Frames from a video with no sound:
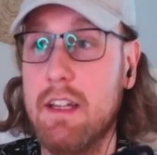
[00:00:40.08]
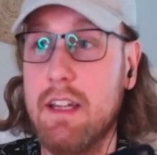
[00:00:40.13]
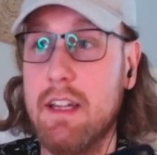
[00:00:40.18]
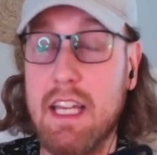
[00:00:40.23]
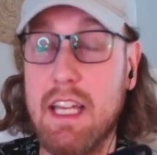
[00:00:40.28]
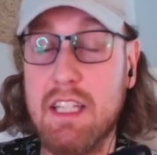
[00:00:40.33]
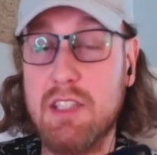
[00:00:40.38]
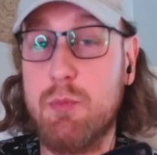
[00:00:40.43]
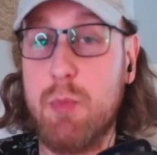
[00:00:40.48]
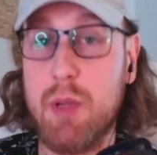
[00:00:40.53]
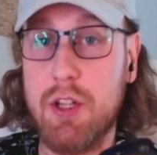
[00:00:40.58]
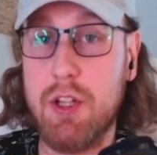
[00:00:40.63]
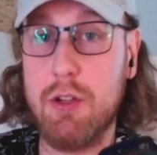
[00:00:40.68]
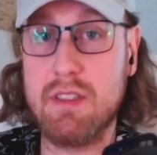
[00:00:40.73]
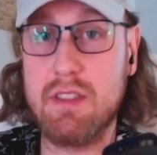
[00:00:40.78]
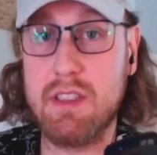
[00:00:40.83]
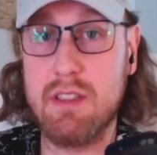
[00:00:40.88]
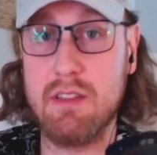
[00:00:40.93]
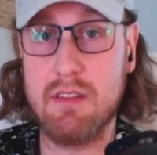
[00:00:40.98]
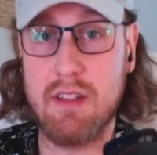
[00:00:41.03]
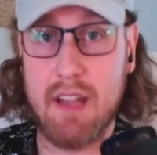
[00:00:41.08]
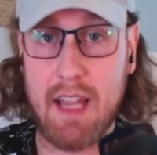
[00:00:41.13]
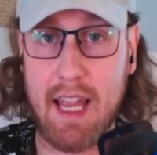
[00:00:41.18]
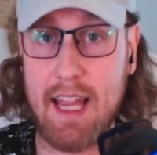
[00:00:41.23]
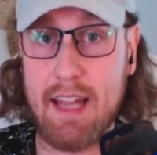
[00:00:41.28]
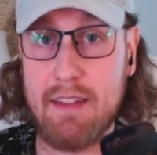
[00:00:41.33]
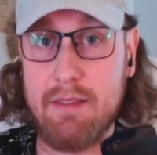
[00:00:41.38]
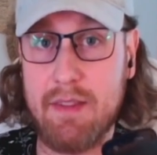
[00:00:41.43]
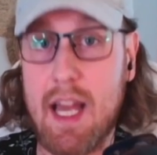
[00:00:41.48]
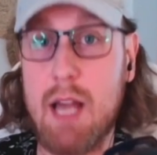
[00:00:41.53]
is built,
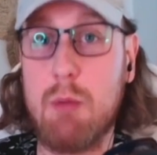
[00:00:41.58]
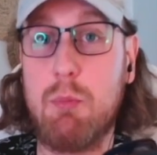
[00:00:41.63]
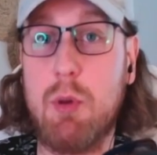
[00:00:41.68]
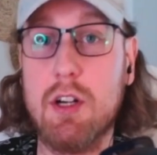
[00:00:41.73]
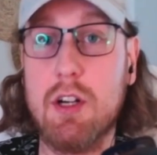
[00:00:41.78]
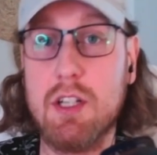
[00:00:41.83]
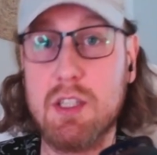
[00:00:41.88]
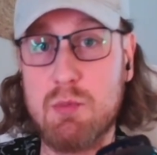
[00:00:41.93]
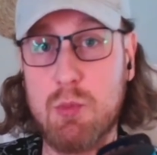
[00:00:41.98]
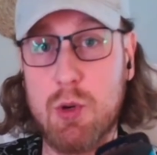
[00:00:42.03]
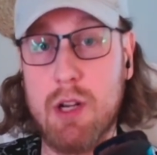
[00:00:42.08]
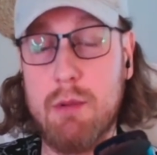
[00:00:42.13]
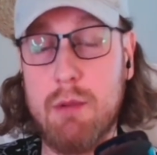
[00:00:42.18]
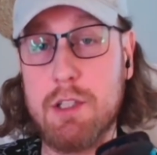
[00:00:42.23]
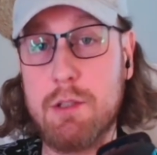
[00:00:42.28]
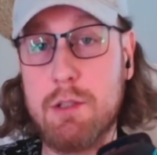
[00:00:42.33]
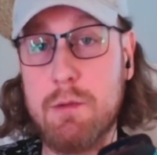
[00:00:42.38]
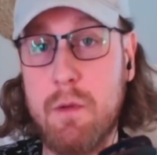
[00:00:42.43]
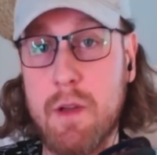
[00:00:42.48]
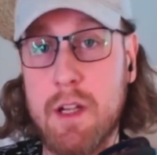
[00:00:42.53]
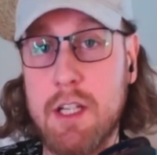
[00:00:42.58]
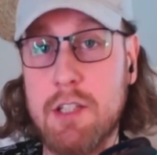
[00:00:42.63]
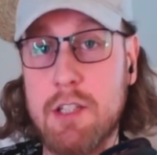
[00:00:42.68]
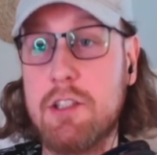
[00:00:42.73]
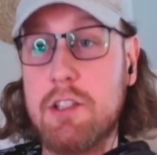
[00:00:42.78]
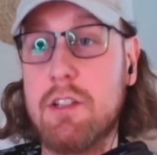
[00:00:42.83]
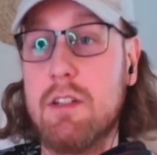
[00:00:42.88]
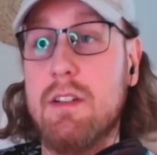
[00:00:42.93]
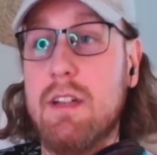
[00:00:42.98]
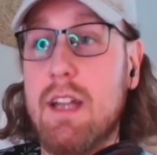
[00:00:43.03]
and that part is pretty much finished.